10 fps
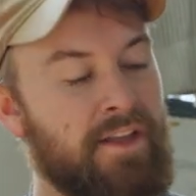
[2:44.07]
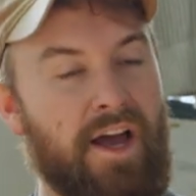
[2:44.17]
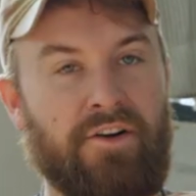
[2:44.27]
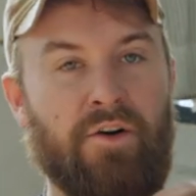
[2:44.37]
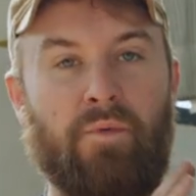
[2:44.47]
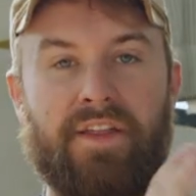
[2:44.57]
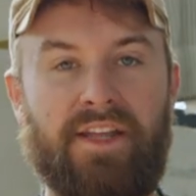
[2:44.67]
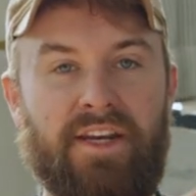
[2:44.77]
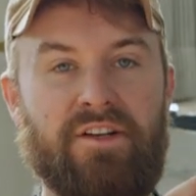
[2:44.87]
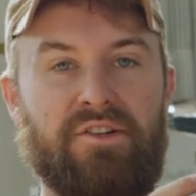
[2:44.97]
I don't know why
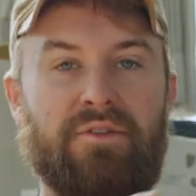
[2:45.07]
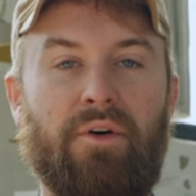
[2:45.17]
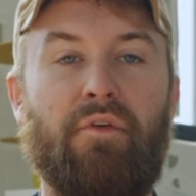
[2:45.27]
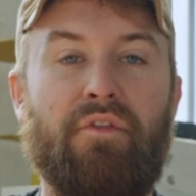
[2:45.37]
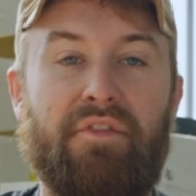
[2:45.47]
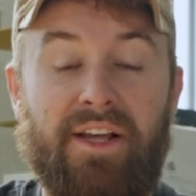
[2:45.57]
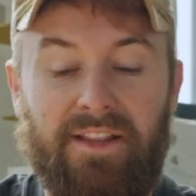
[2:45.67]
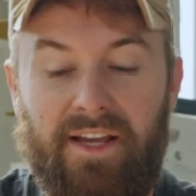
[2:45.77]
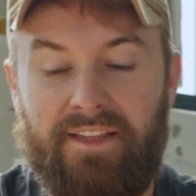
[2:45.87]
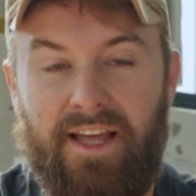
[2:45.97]
they didn't do the whole thing
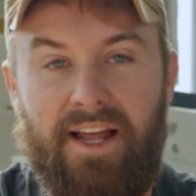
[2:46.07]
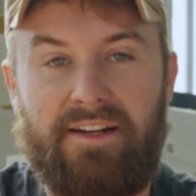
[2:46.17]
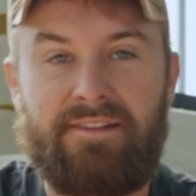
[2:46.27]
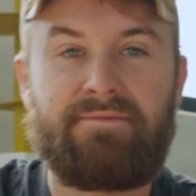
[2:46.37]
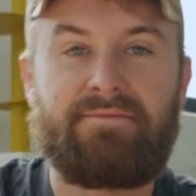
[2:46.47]
like that.